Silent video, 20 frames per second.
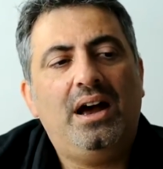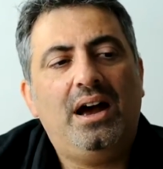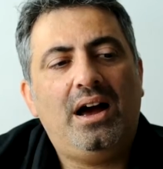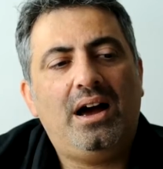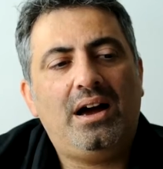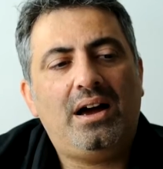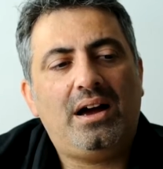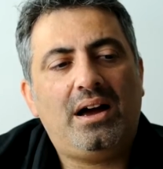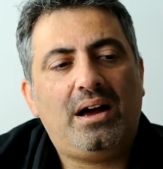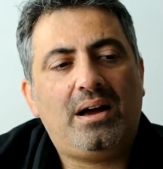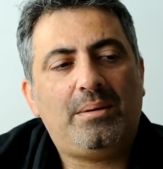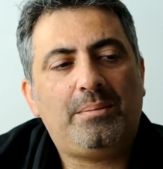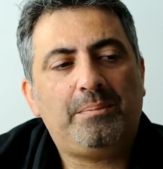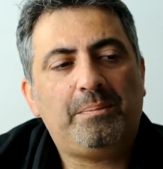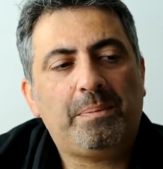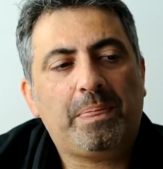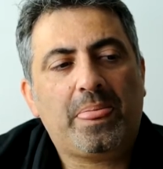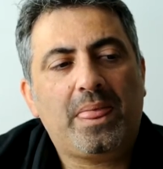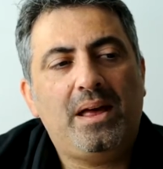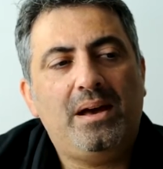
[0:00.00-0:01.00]

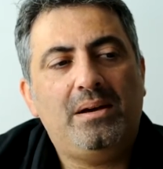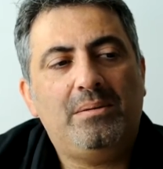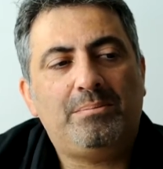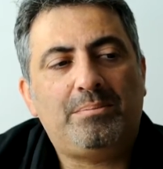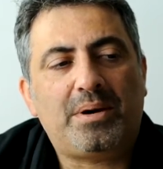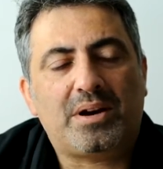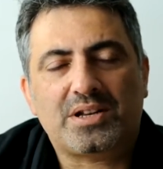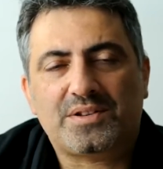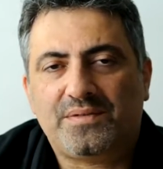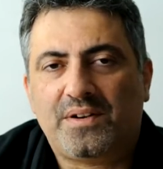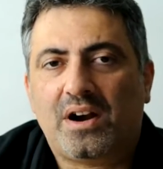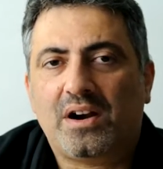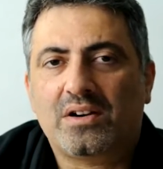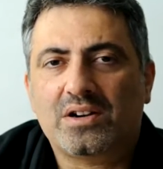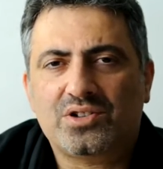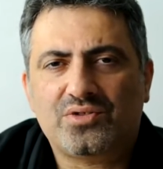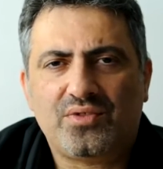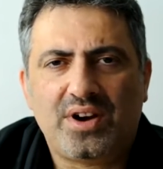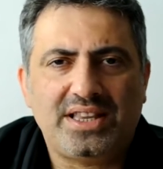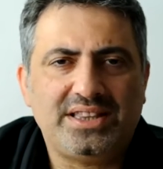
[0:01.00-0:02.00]
But as far
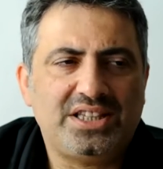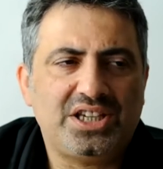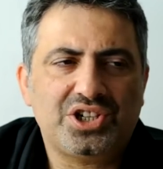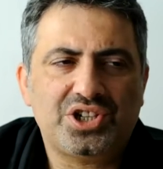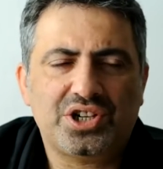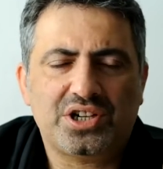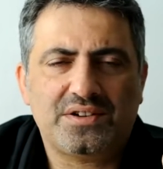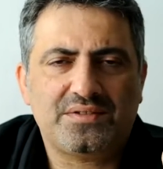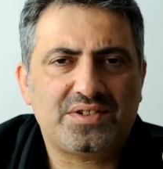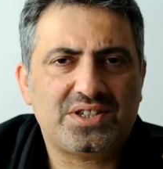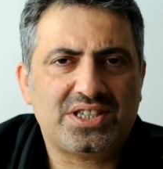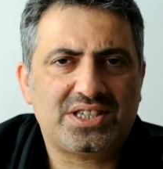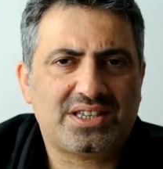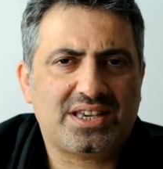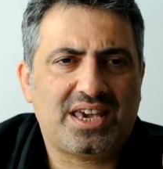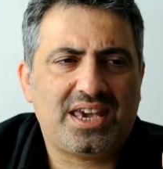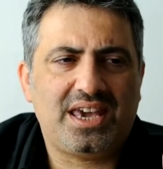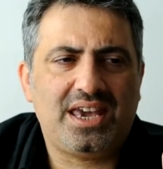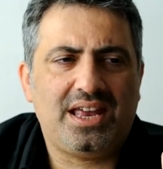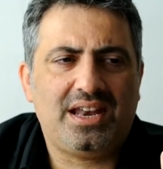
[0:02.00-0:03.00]
as rendition of
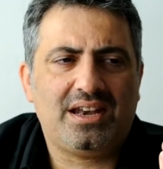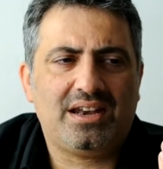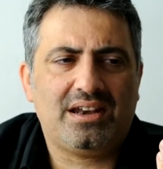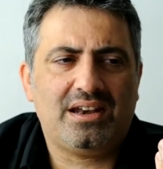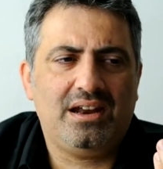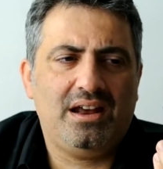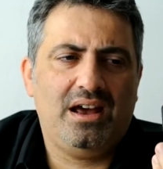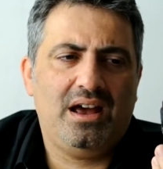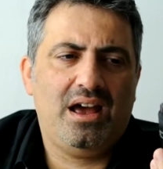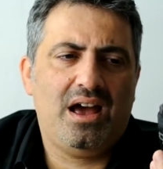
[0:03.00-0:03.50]
skin,